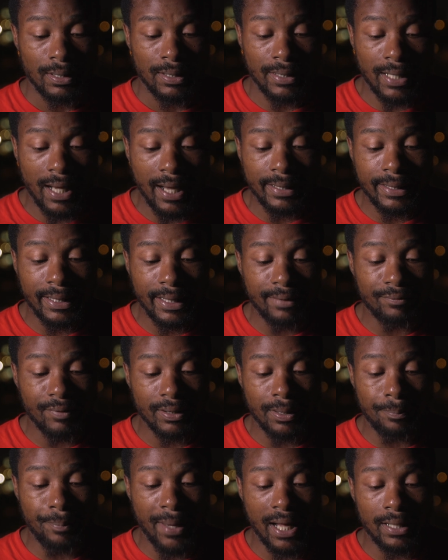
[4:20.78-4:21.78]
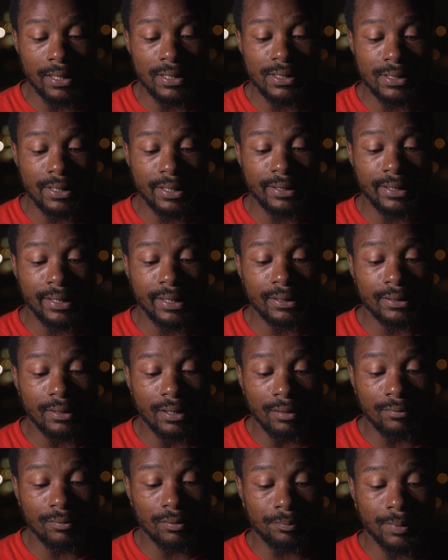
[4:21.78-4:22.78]
Not even the Palestinian
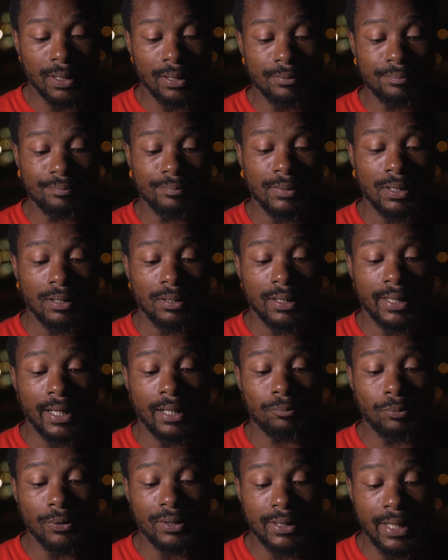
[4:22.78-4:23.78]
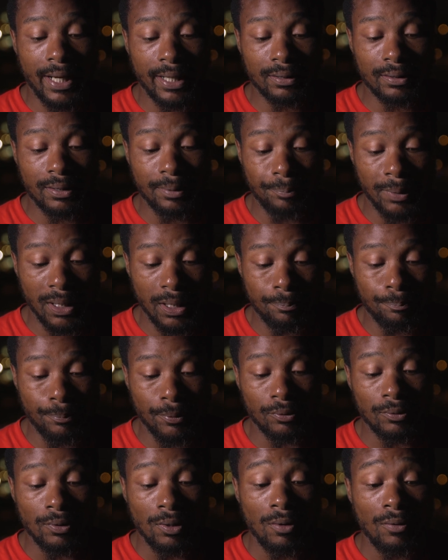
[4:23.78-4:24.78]
government can protect the
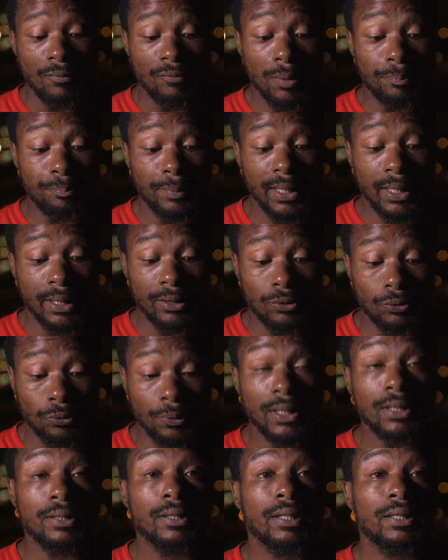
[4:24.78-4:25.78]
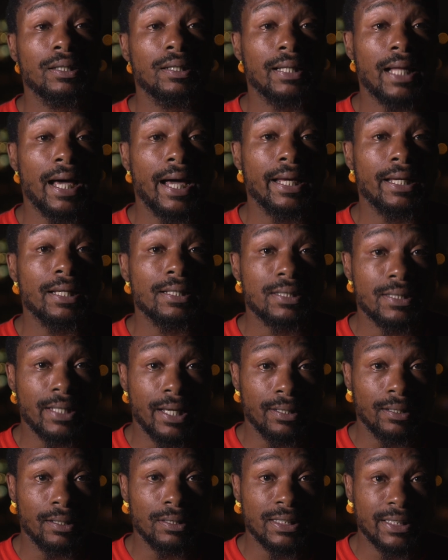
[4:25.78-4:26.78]
people from being treated like
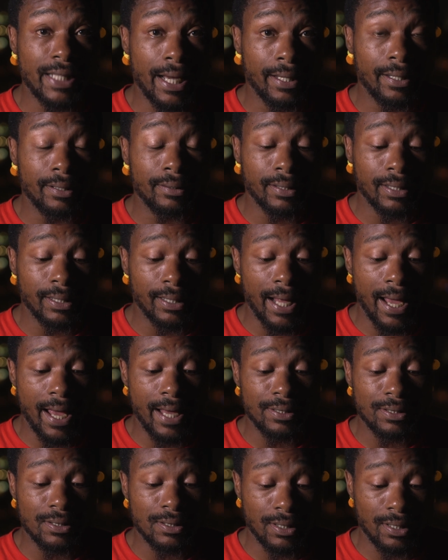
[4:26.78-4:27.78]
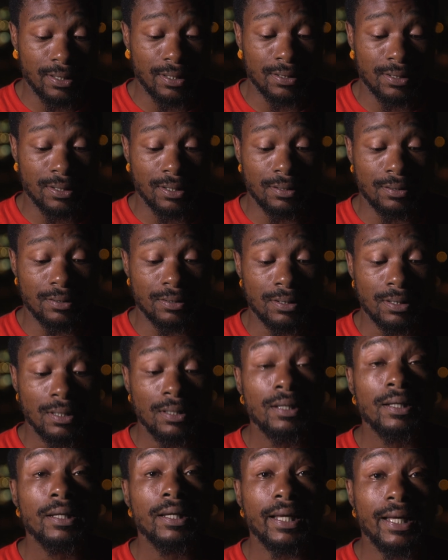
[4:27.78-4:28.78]
second class citizens
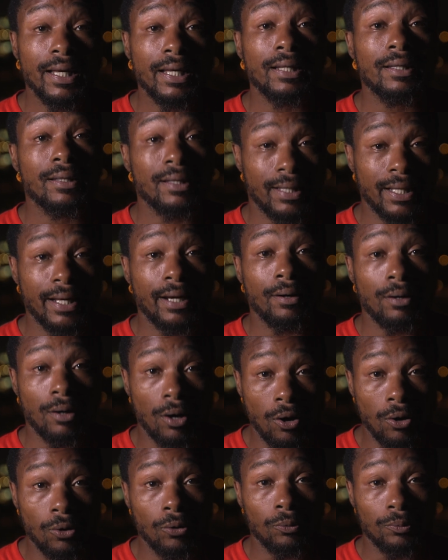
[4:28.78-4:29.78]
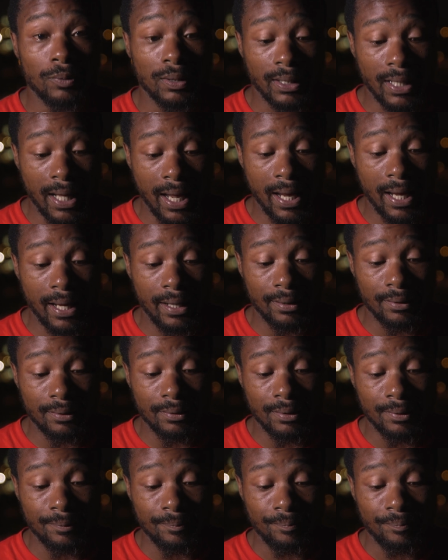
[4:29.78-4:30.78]
in their own
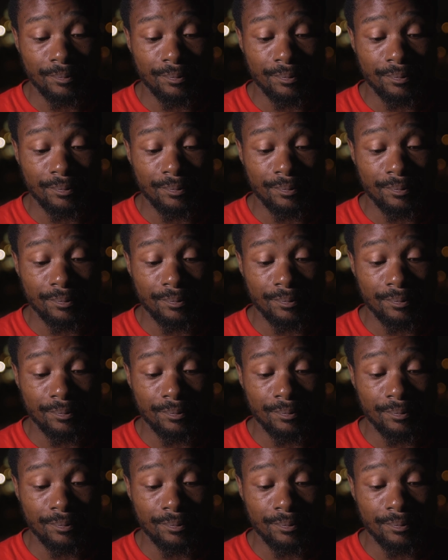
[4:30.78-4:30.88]
land.